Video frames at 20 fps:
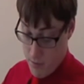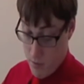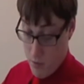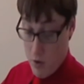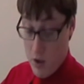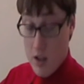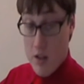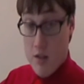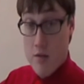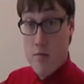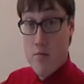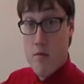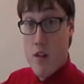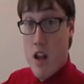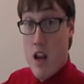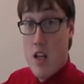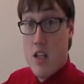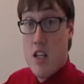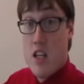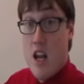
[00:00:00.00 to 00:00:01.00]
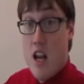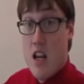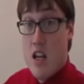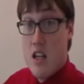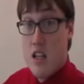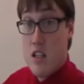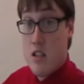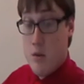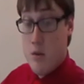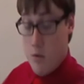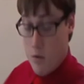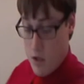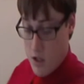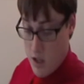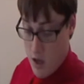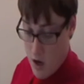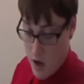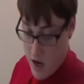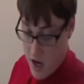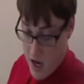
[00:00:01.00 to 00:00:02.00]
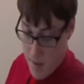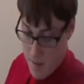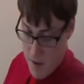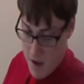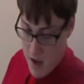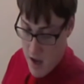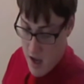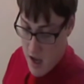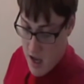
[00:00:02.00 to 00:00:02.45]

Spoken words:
when the 1880s were starting up,